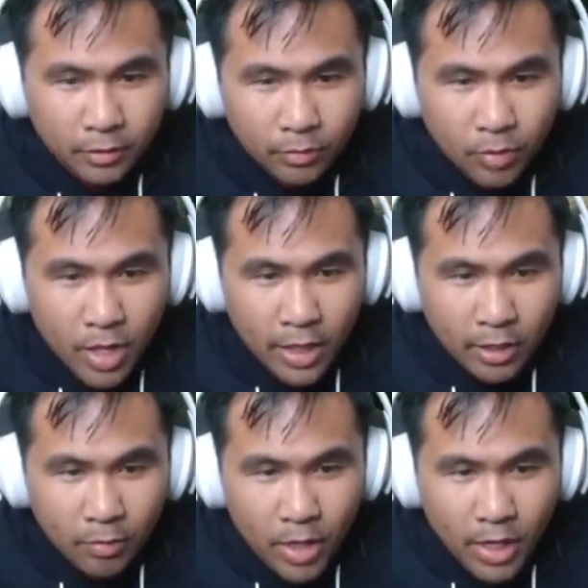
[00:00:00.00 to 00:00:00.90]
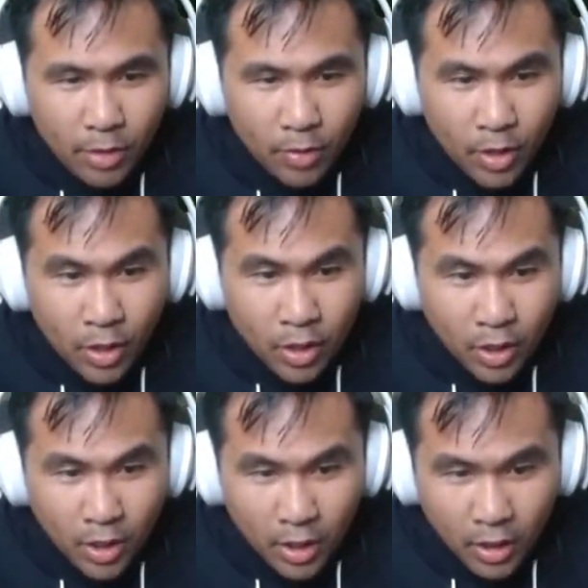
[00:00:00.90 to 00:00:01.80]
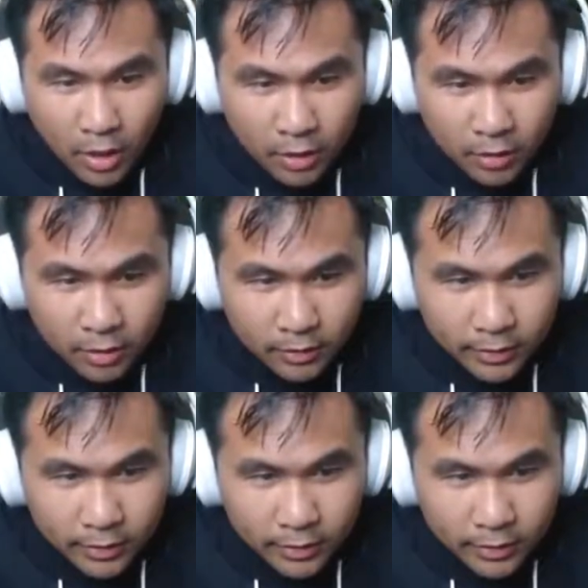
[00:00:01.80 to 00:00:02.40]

Why, why, what?